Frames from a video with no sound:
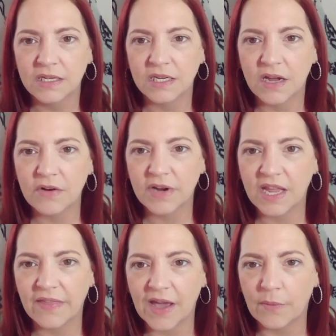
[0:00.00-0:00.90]
Did I already
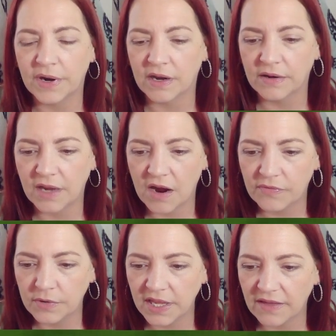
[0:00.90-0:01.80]
get that one out? Yeah, I've
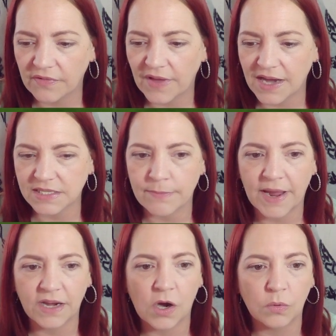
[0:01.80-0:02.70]
already got that as a
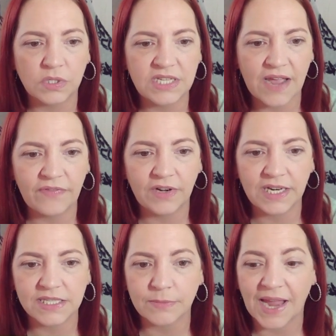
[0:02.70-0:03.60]
main. Oh,
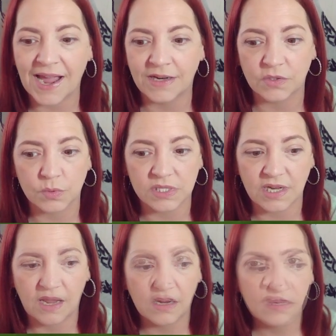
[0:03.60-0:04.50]
definitely some candlesticks.